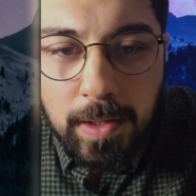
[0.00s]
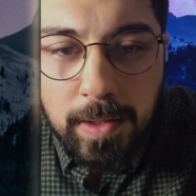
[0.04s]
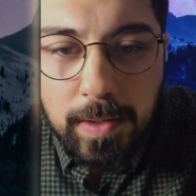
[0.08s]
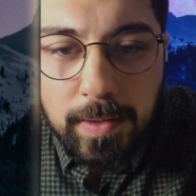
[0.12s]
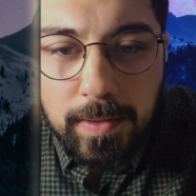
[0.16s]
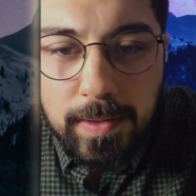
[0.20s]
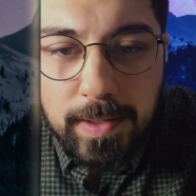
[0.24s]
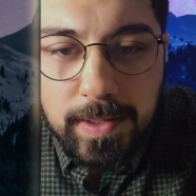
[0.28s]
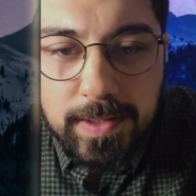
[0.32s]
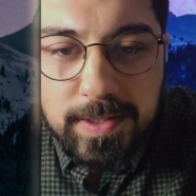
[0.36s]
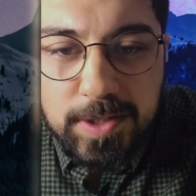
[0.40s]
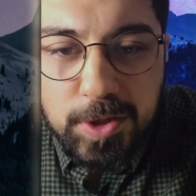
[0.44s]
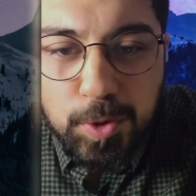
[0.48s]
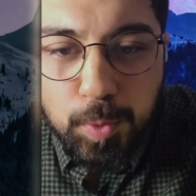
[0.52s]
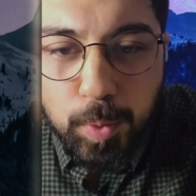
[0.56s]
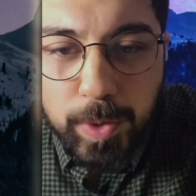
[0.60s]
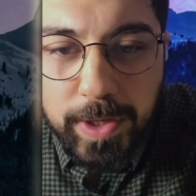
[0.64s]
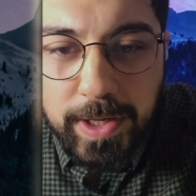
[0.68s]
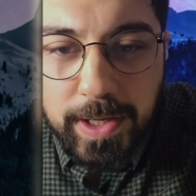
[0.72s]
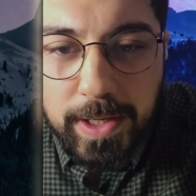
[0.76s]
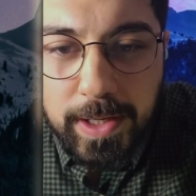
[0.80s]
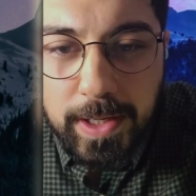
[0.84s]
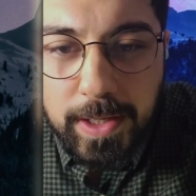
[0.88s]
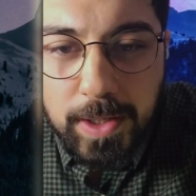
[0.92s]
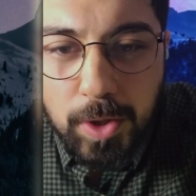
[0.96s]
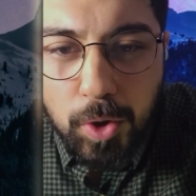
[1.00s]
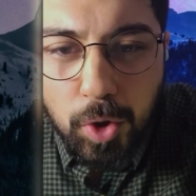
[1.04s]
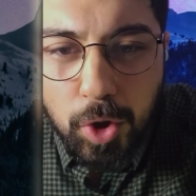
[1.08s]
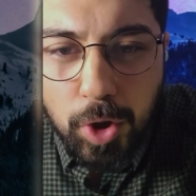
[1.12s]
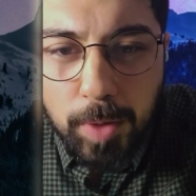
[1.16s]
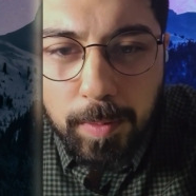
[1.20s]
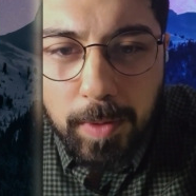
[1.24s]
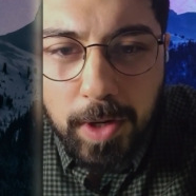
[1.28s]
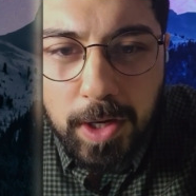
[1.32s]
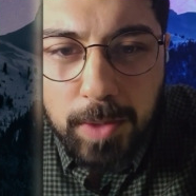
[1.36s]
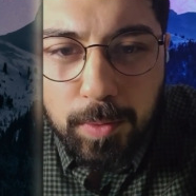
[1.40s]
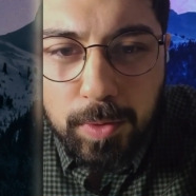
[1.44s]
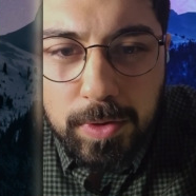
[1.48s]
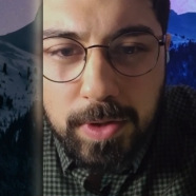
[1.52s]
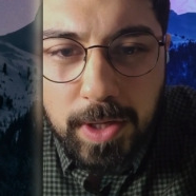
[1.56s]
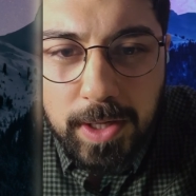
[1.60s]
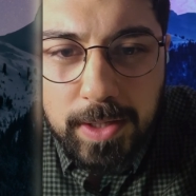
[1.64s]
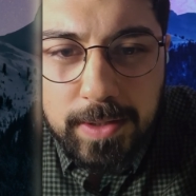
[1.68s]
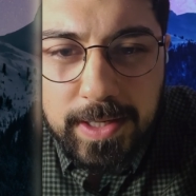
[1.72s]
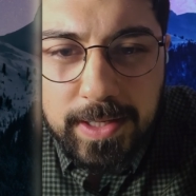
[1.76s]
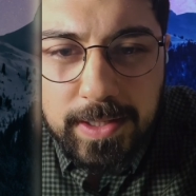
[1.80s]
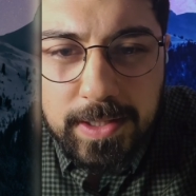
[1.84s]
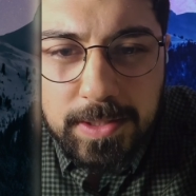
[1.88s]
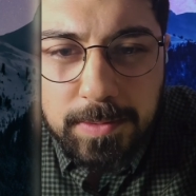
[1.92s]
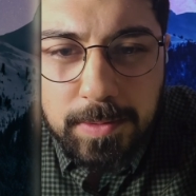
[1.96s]
this way. I would like
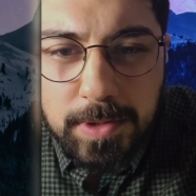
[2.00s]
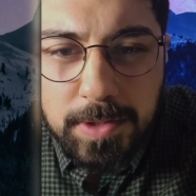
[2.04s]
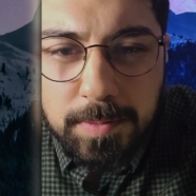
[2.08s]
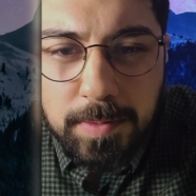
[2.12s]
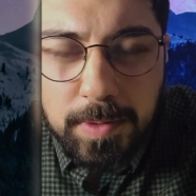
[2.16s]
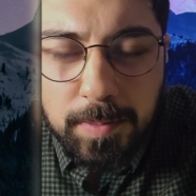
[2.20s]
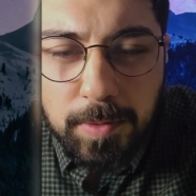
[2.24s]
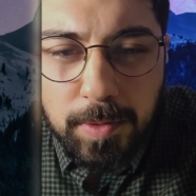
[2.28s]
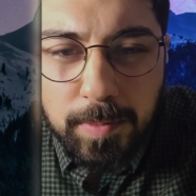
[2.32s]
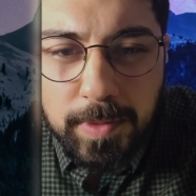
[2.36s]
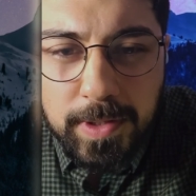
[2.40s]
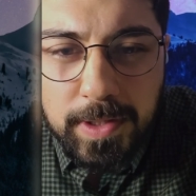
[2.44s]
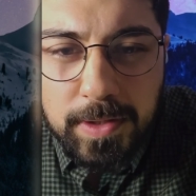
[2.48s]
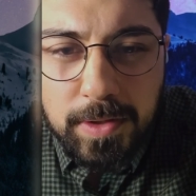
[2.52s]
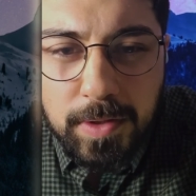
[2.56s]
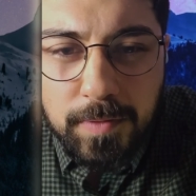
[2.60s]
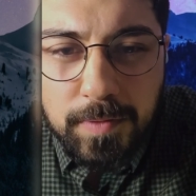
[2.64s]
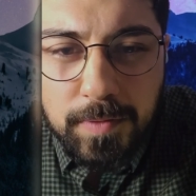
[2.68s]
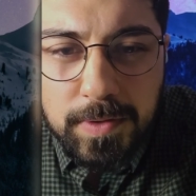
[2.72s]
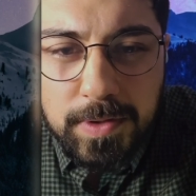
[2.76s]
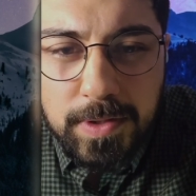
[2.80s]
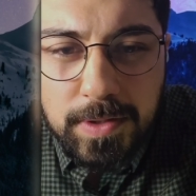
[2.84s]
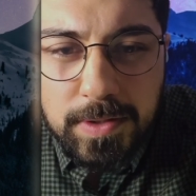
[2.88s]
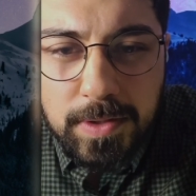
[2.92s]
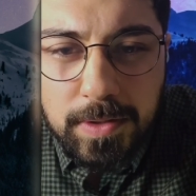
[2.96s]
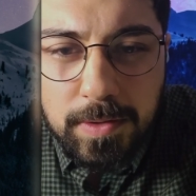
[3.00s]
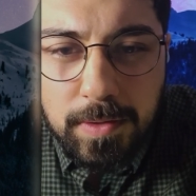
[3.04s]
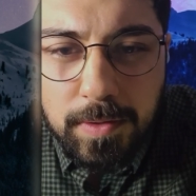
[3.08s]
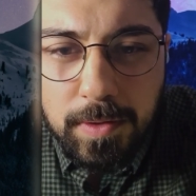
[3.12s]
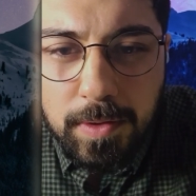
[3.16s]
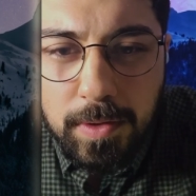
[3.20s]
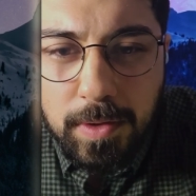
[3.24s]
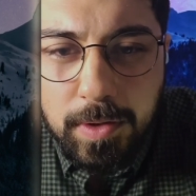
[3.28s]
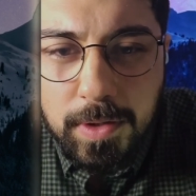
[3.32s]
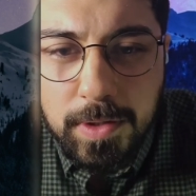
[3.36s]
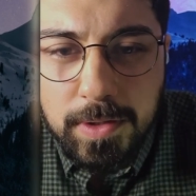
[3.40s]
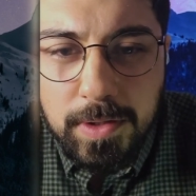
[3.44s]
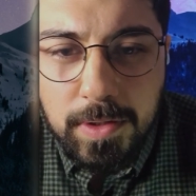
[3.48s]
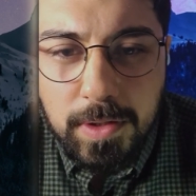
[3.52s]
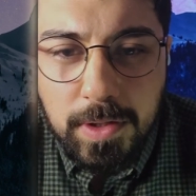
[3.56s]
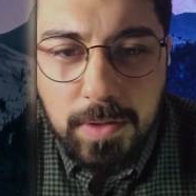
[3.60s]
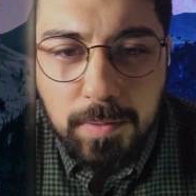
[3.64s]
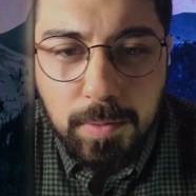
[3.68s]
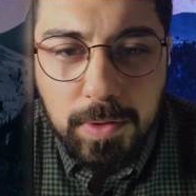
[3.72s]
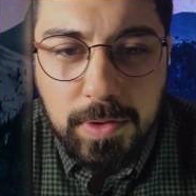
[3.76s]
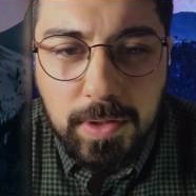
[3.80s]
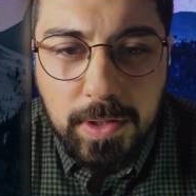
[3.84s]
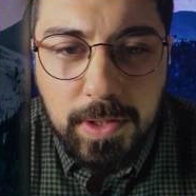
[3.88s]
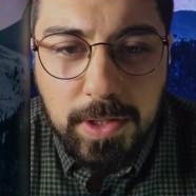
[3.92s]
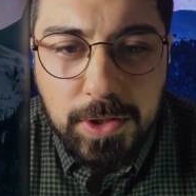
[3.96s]
to add this because people may get confused, listen to their heart and leave
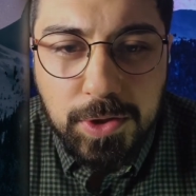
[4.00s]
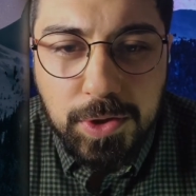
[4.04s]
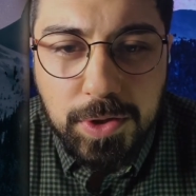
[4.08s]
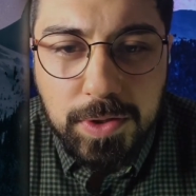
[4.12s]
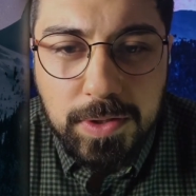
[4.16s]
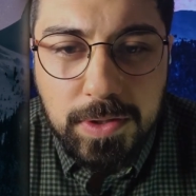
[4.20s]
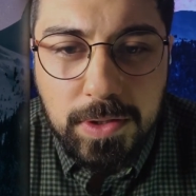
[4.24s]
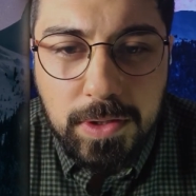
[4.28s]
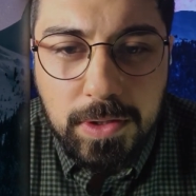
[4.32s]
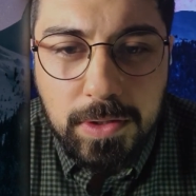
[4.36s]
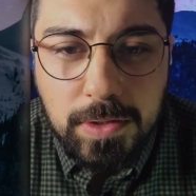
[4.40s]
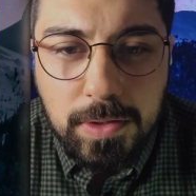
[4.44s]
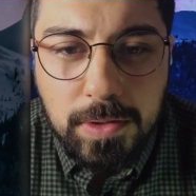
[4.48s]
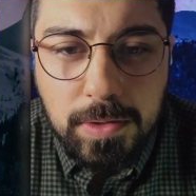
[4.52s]
what the lecturer said.